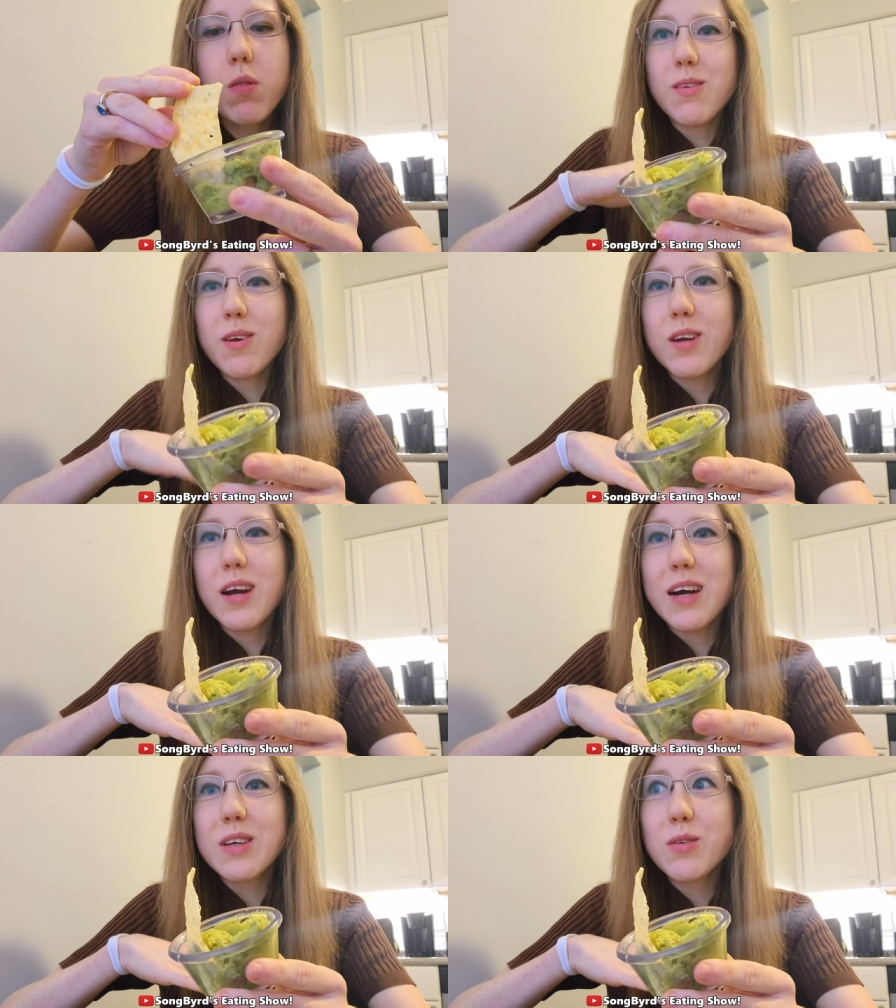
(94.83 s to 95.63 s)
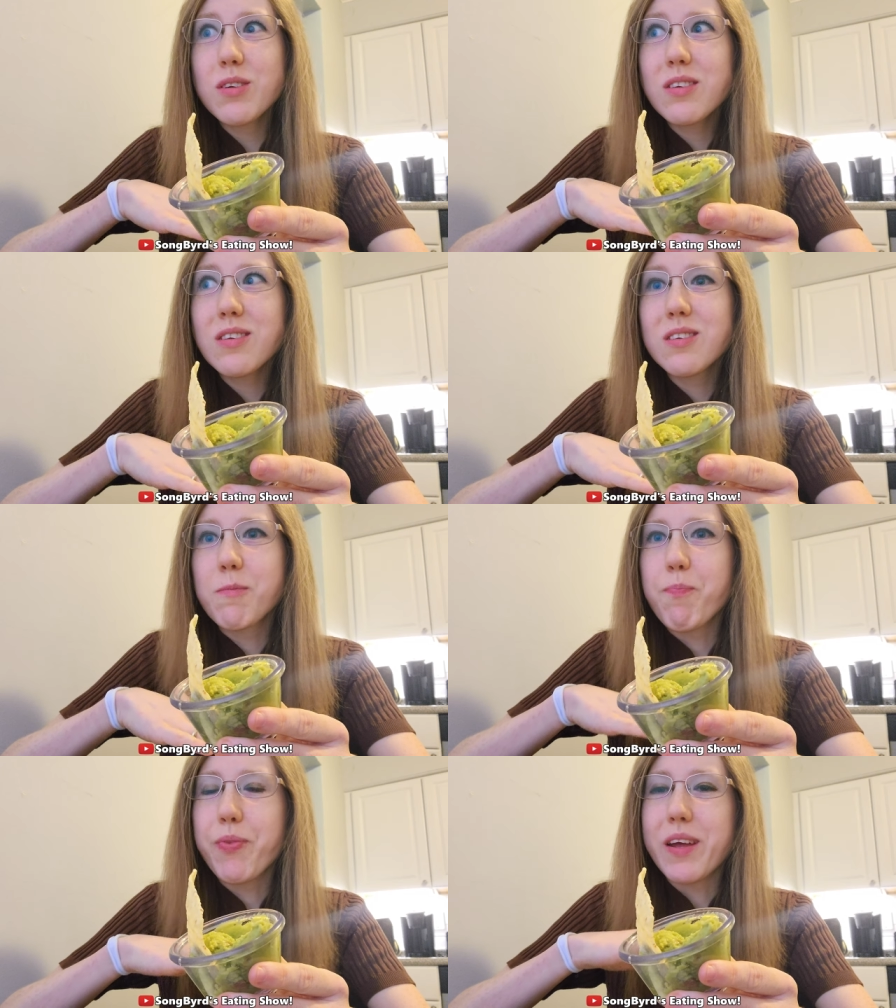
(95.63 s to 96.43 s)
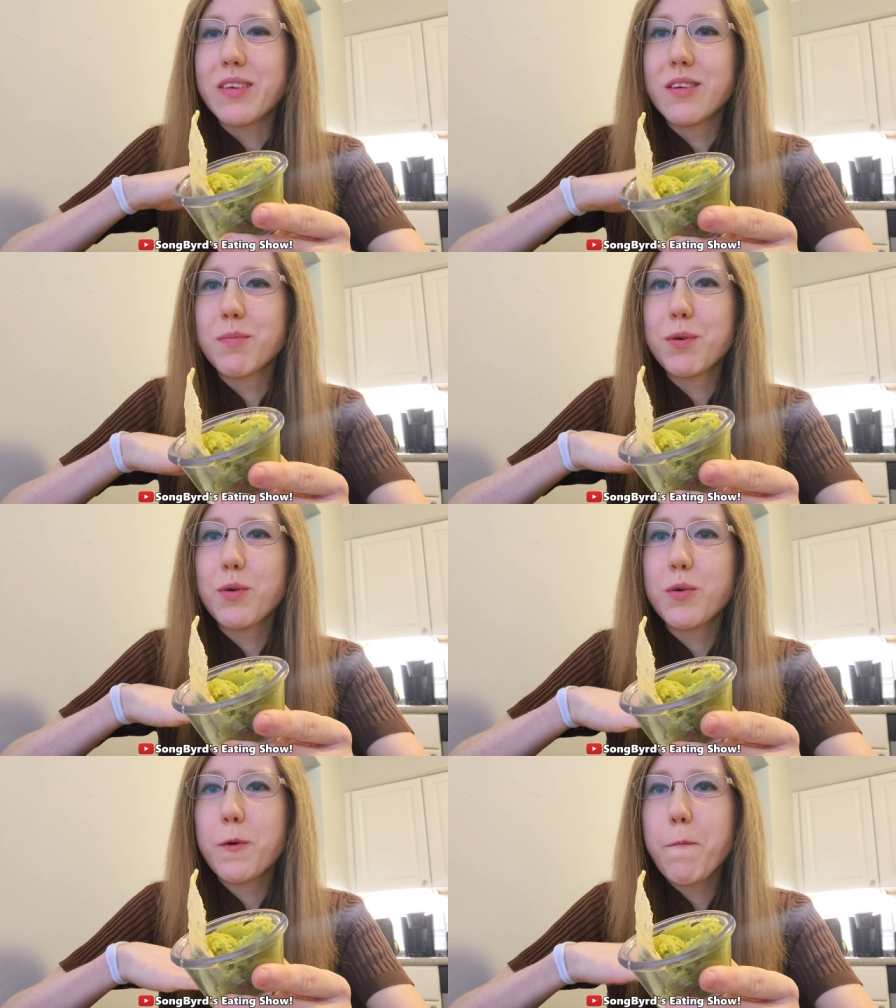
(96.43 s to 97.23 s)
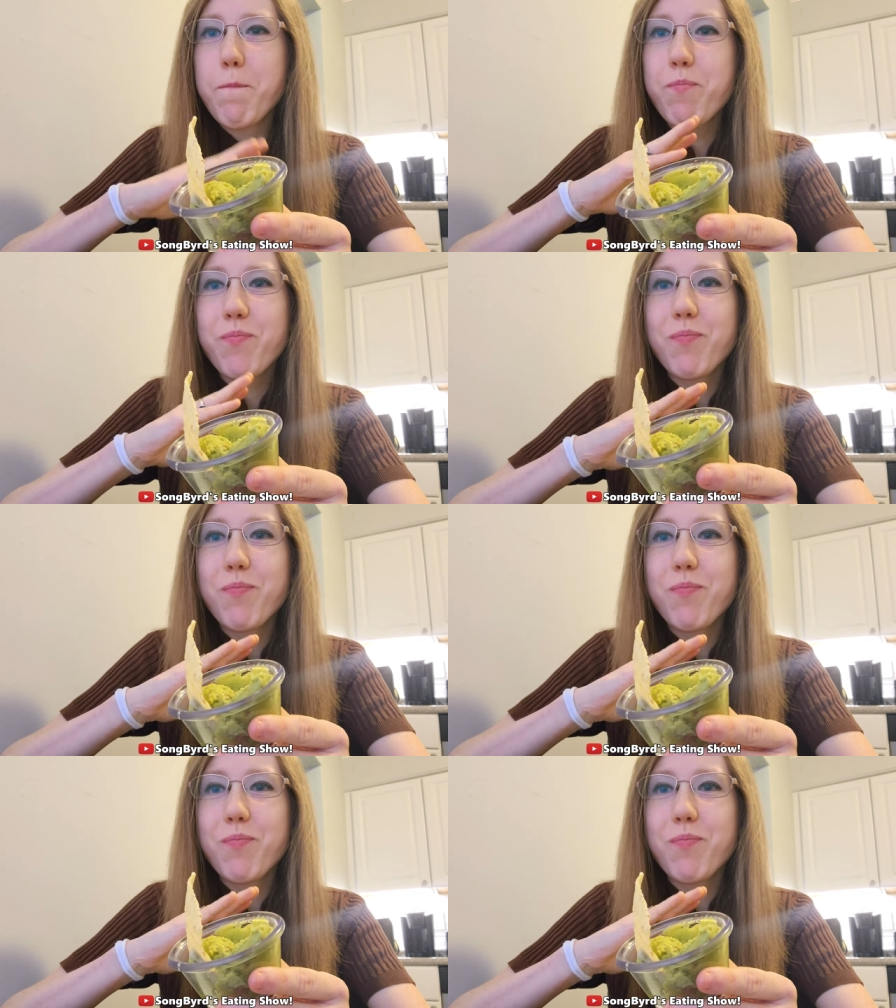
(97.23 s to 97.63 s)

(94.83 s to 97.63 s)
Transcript: So yeah, I know this is an atypical